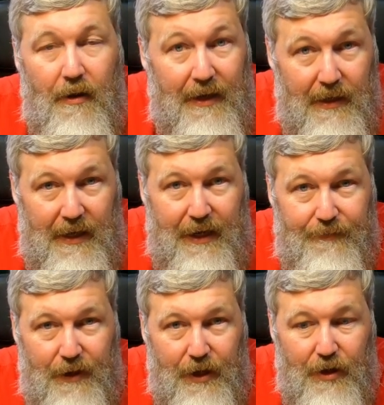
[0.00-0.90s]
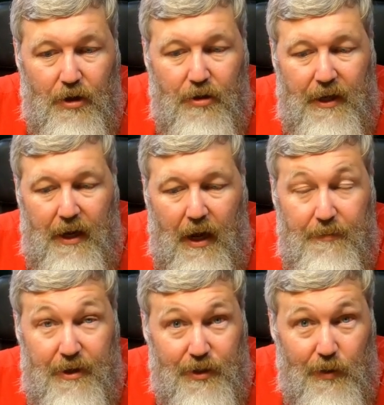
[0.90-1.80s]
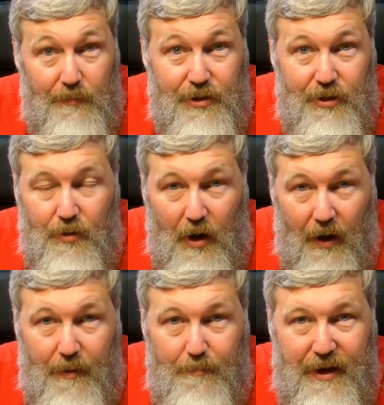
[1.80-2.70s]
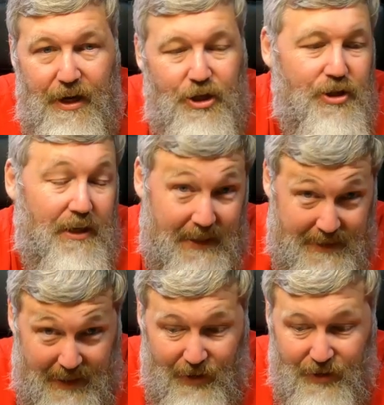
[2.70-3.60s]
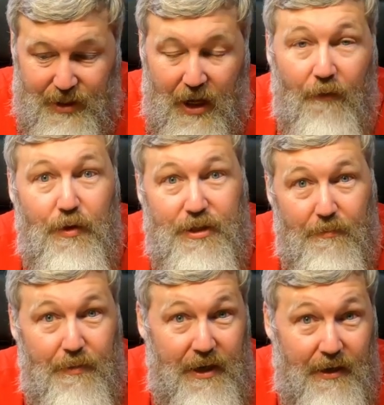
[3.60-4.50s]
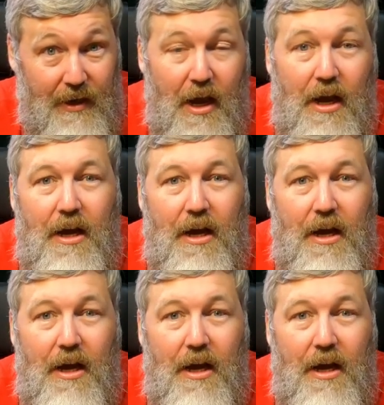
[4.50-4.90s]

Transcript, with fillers: like a lady figure um, in a swimsuit on the beach, sunning herself with somebody,